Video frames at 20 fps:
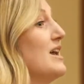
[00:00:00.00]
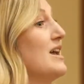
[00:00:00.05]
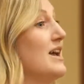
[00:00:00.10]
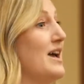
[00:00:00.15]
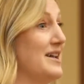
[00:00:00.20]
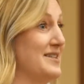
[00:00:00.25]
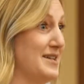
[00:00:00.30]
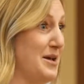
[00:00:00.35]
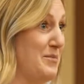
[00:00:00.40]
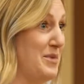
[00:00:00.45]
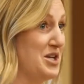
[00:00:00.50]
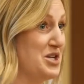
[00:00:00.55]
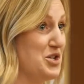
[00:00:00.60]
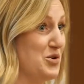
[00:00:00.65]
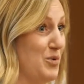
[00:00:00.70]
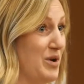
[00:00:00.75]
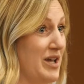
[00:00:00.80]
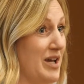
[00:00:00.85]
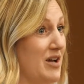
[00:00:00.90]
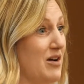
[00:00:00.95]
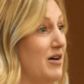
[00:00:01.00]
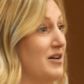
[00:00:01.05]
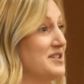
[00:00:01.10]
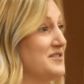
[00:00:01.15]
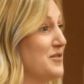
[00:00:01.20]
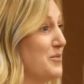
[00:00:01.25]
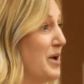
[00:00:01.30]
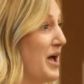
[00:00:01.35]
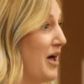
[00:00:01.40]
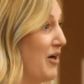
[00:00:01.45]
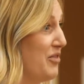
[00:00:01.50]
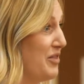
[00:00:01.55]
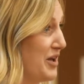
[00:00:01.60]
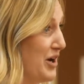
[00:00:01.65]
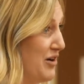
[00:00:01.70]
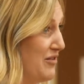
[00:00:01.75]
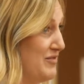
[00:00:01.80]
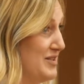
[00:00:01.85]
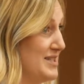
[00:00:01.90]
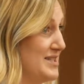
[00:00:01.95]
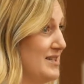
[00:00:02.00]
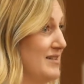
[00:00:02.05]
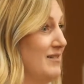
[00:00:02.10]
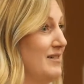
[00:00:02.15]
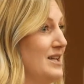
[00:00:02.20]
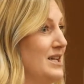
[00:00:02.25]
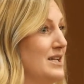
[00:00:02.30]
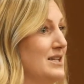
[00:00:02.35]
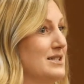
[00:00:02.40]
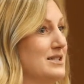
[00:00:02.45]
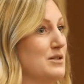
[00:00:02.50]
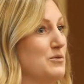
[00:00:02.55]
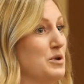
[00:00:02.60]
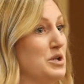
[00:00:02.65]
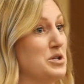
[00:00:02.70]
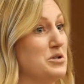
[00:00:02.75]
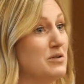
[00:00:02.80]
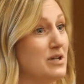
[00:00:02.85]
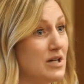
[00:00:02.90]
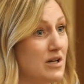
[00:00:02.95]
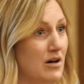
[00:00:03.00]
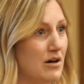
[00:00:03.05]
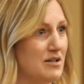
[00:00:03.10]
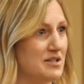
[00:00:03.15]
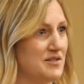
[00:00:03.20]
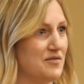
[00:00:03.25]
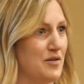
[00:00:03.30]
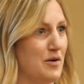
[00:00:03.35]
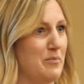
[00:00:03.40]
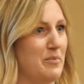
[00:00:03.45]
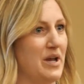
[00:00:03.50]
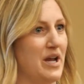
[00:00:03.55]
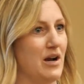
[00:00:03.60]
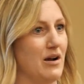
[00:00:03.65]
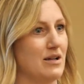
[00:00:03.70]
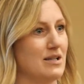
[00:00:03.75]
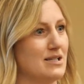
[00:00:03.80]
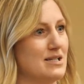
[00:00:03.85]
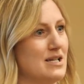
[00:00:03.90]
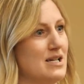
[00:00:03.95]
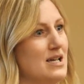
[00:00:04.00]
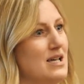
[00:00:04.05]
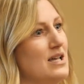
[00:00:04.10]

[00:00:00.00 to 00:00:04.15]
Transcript: As I mentioned, we get calls from healthcare facilities. We do get calls from parents.